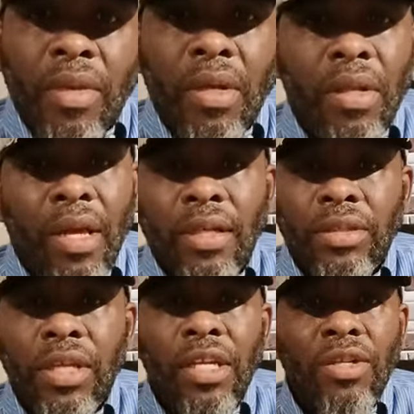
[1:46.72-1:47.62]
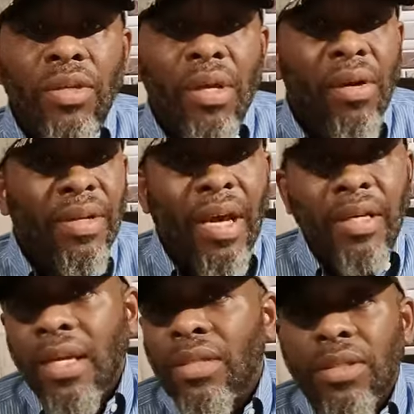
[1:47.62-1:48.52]
Like I said, you know, and I
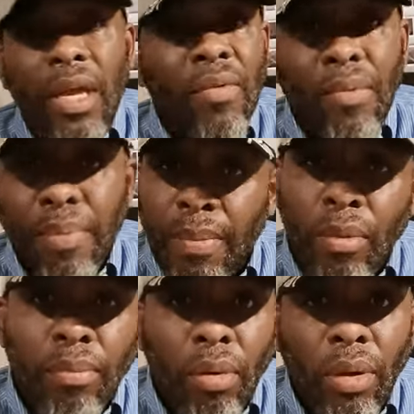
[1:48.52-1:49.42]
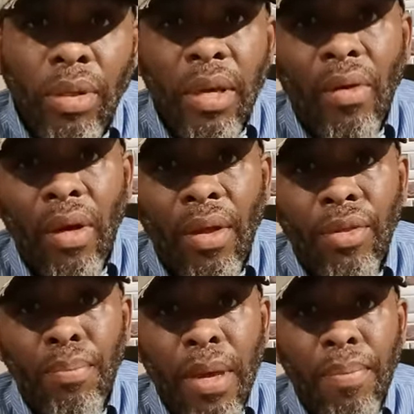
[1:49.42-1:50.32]
can't stand when people bully on
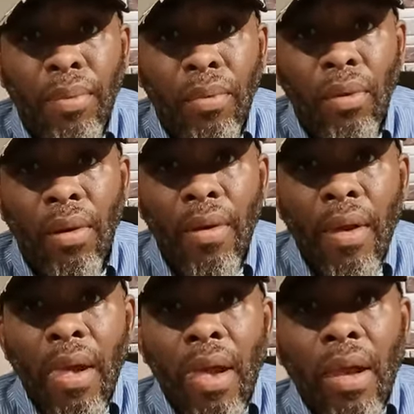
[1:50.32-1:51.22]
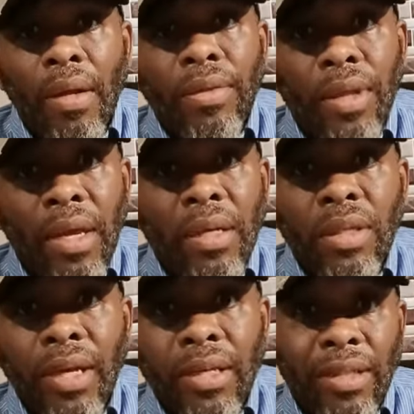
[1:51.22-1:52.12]
other people or things
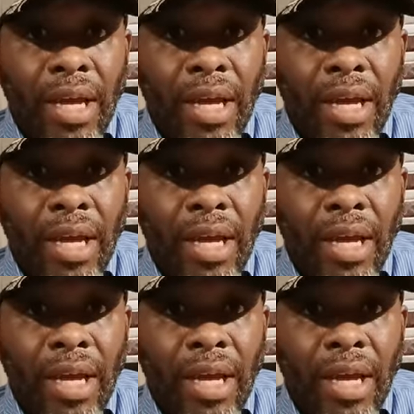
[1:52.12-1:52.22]
like that.